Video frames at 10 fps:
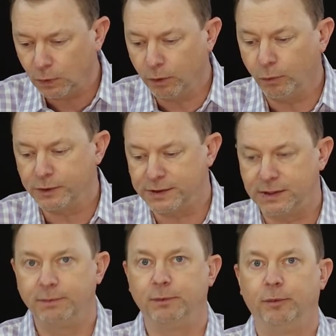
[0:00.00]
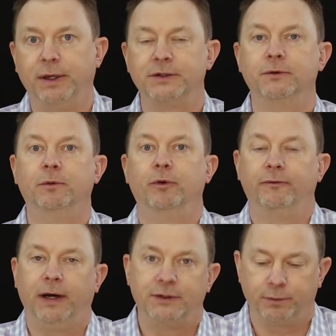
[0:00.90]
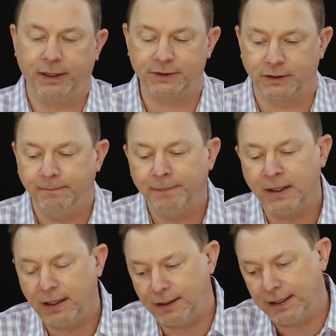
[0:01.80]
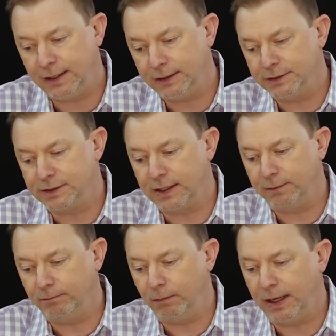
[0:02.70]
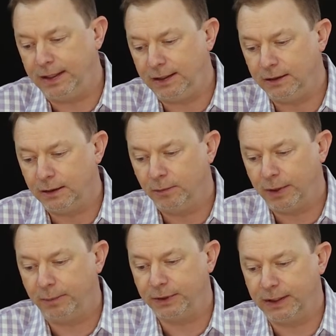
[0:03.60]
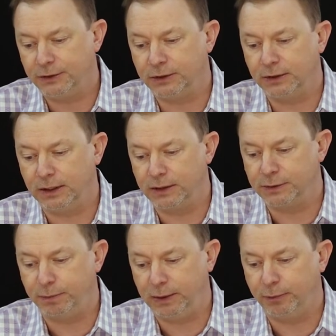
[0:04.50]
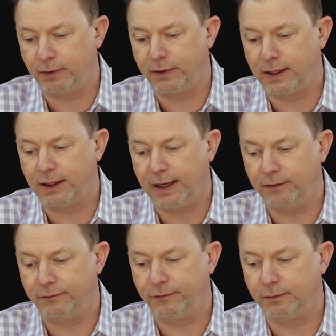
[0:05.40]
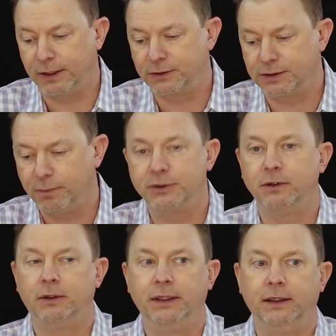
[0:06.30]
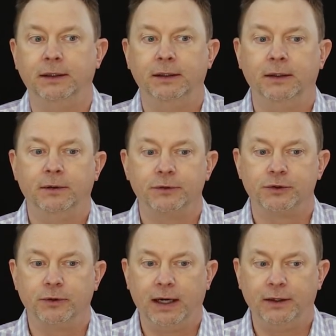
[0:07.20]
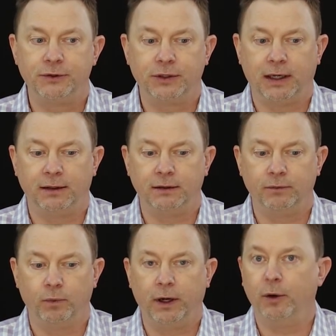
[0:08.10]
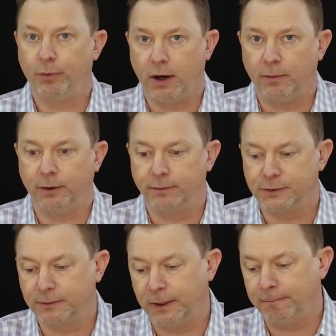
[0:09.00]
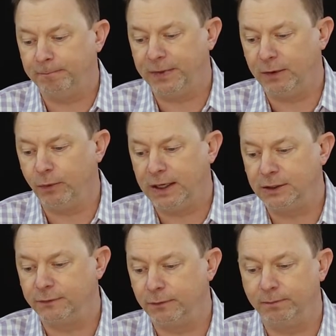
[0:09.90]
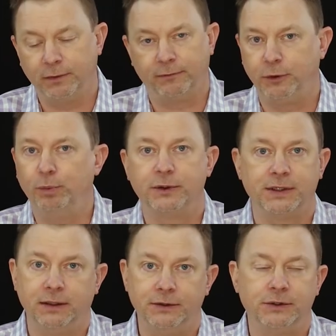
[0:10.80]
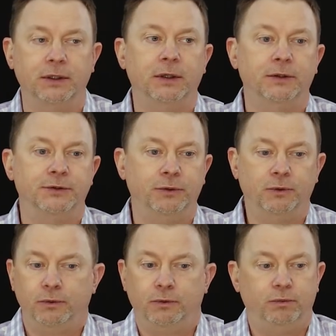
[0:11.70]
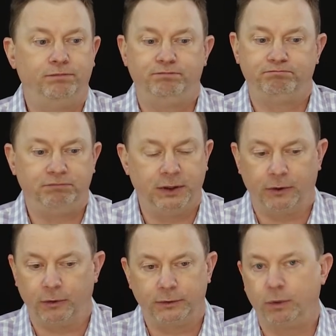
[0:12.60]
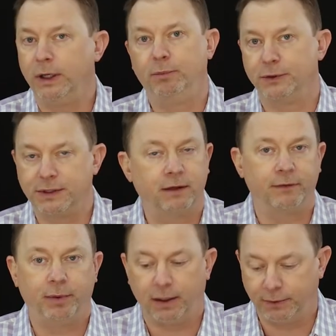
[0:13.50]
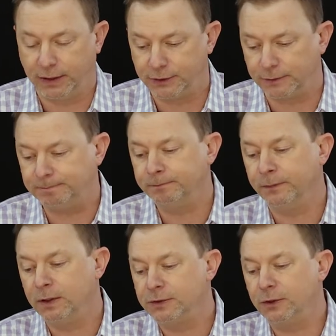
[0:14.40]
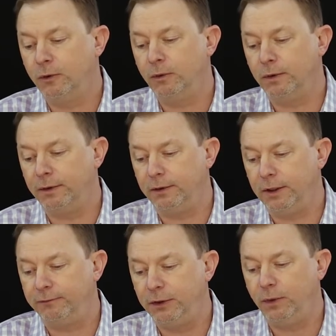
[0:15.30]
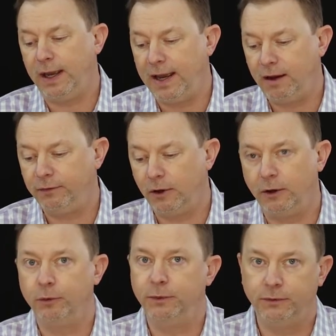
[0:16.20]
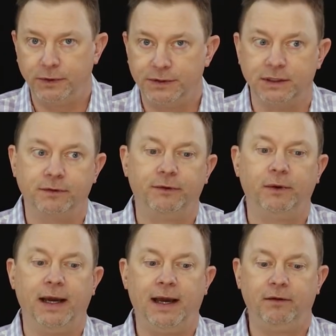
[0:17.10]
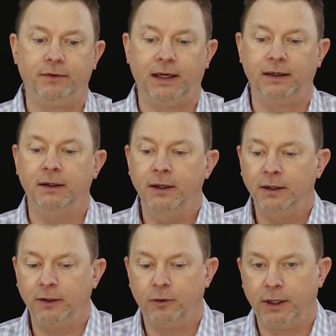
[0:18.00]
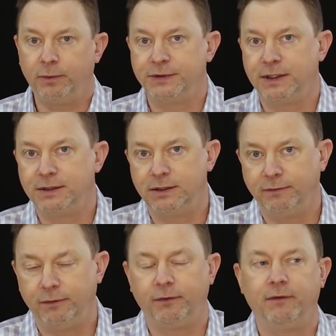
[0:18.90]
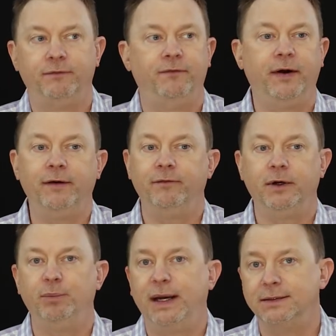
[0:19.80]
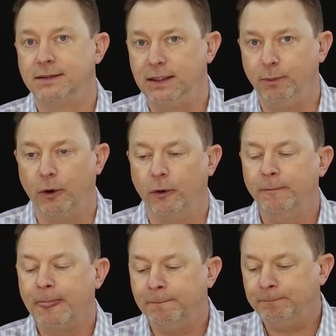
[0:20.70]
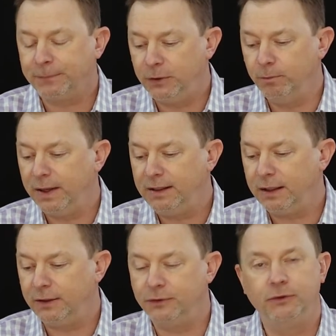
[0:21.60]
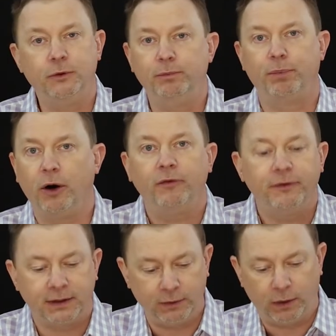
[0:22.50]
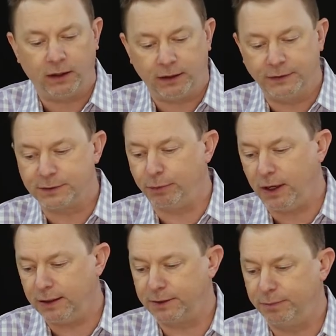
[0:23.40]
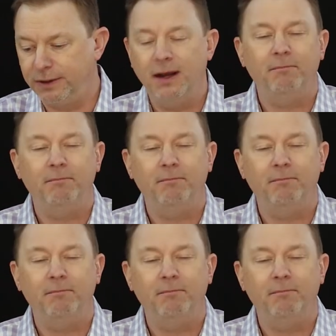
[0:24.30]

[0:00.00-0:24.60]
or more susceptible patient, or more fragile patient. And that is that my population is people that have exceptionally strange and rare problems. They range from a few percentage to, 20% of the population. So if you have an autoimmune disease, if you have a incredible sensitivity, if you have very, very bad SIBO, you might not do perfectly well on this product, but